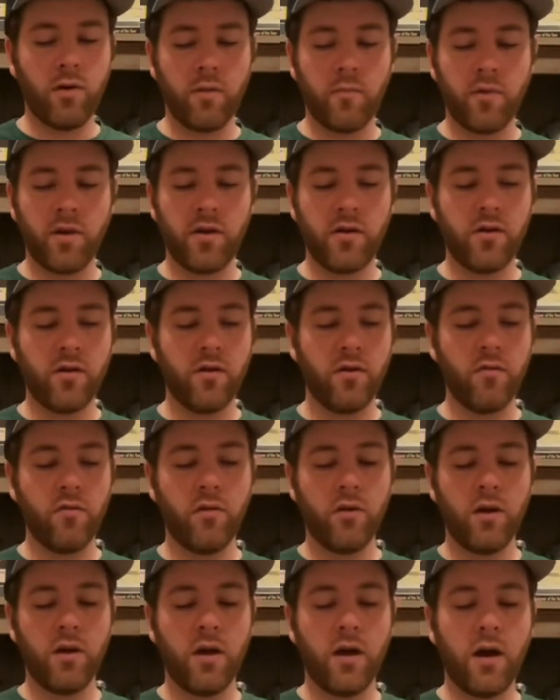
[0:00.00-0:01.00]
I'm going to do,
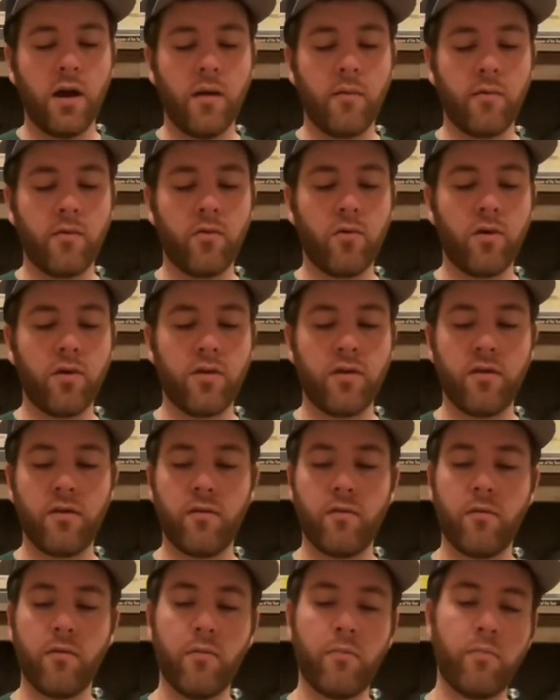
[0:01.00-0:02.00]
I'm going
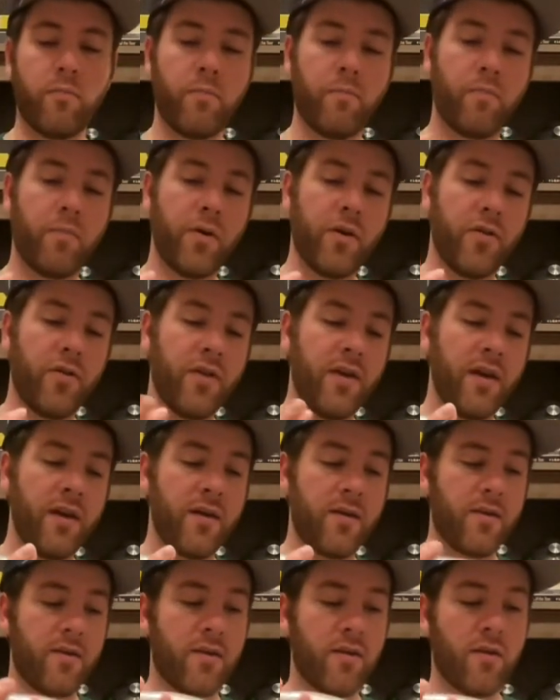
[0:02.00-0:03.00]
to put
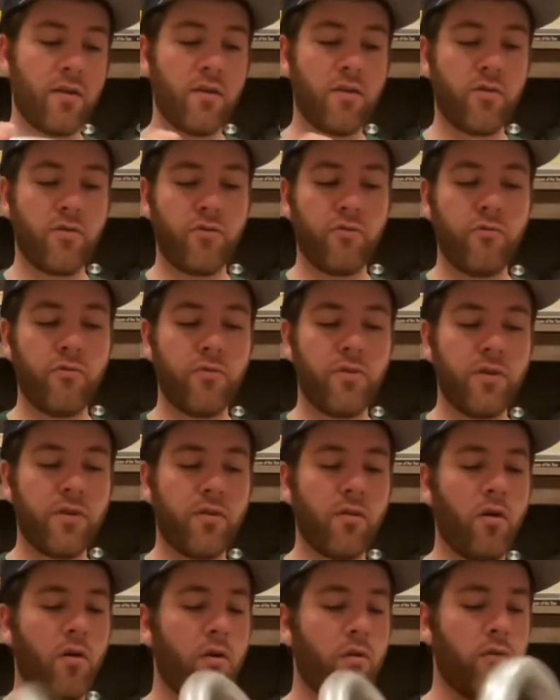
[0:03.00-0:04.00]
this through this
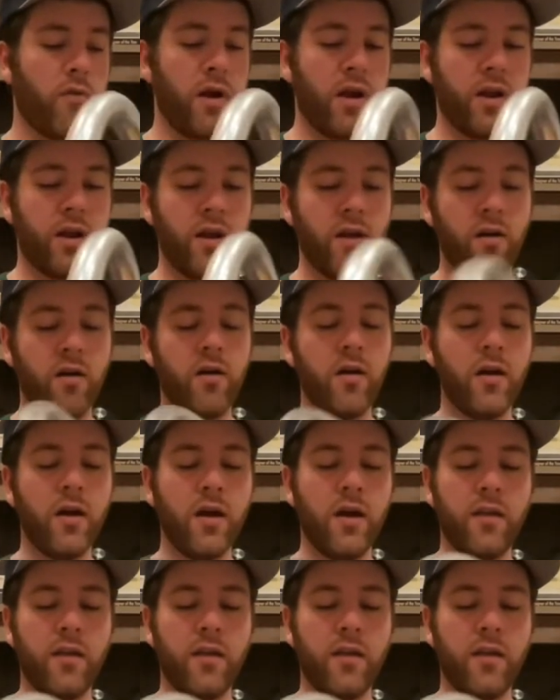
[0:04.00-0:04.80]
hole right here.